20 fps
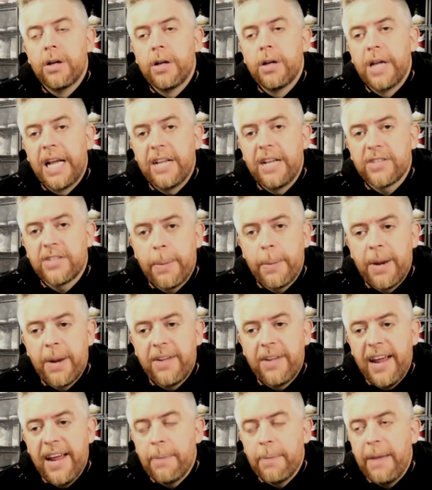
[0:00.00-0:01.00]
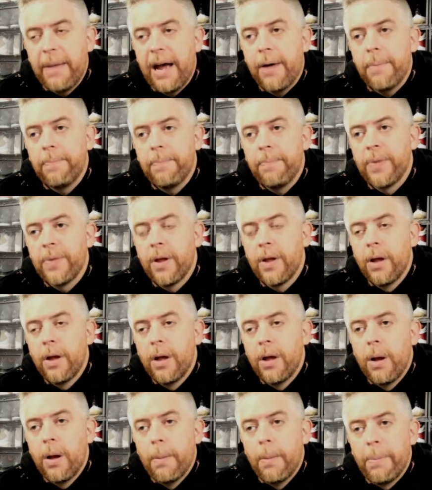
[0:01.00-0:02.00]
He's coming to take him out.
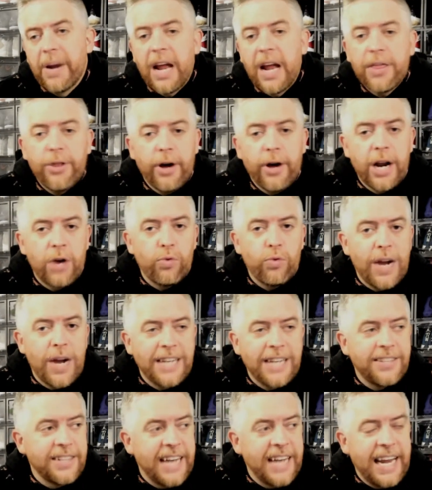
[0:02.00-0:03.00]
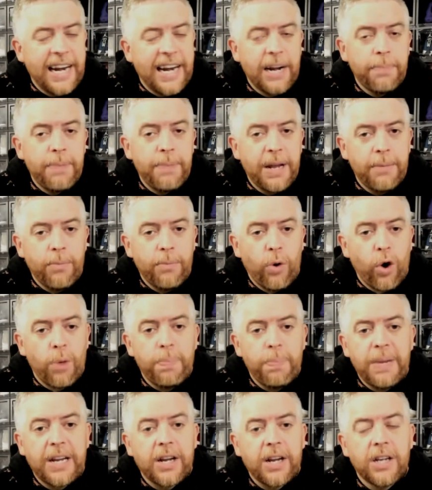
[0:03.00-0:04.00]
But I thought it resonated a bit
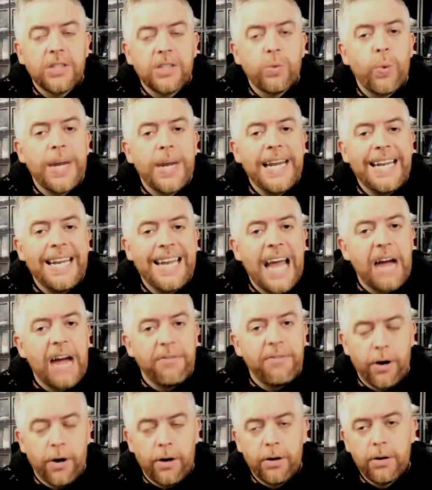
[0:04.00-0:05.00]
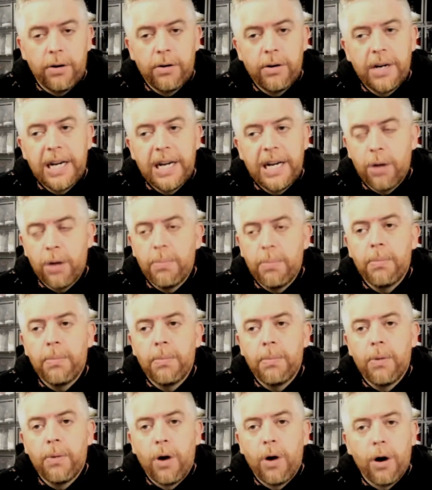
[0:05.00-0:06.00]
more because we never hear
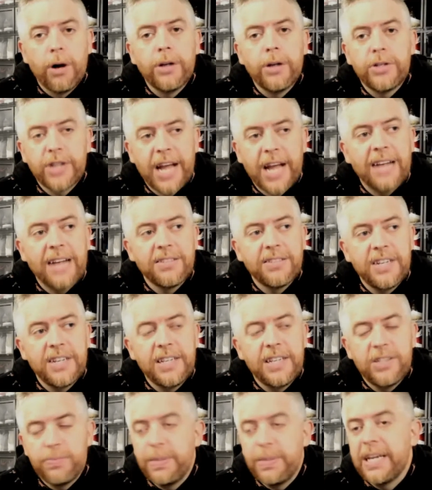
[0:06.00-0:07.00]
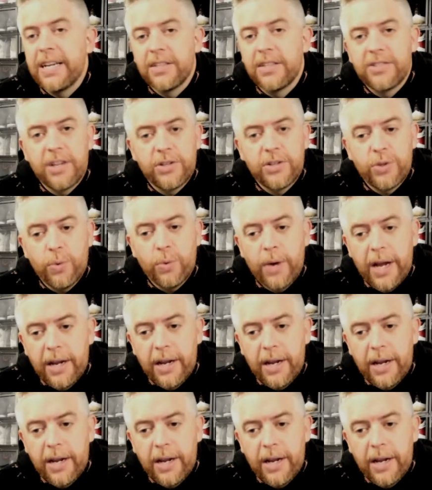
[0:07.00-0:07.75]
Orange Cassidy speak in such a way.